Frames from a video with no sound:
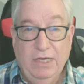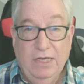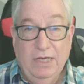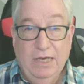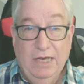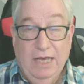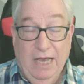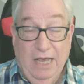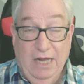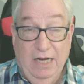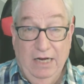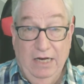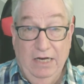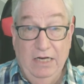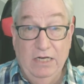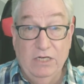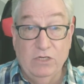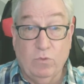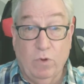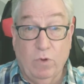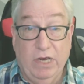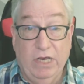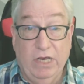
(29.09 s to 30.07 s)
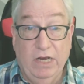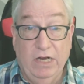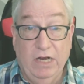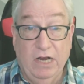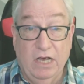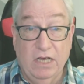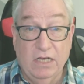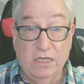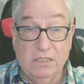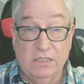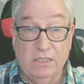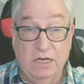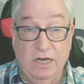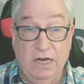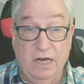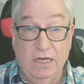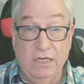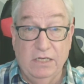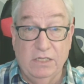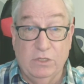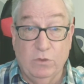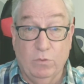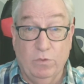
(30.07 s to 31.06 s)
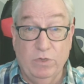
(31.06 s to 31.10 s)
And it is recognized today as
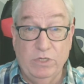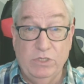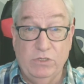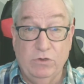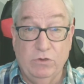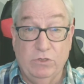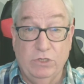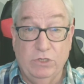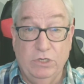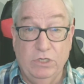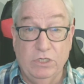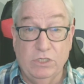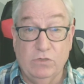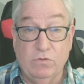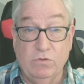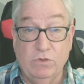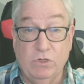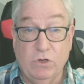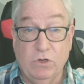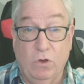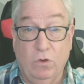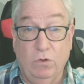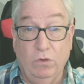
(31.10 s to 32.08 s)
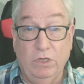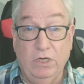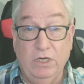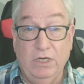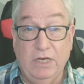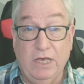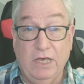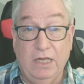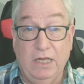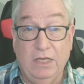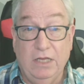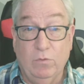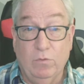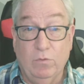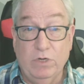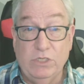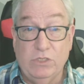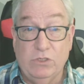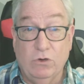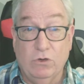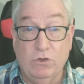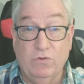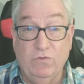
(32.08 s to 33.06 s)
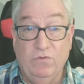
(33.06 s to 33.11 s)
the research industry's only daily
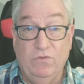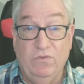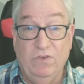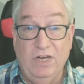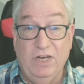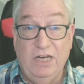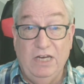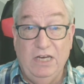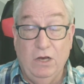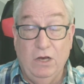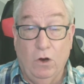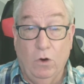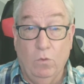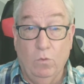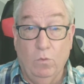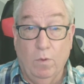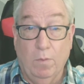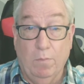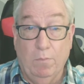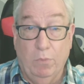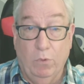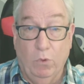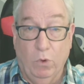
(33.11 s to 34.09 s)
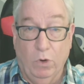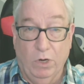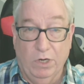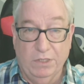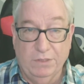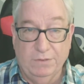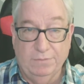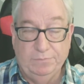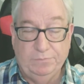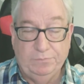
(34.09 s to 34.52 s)
research video report.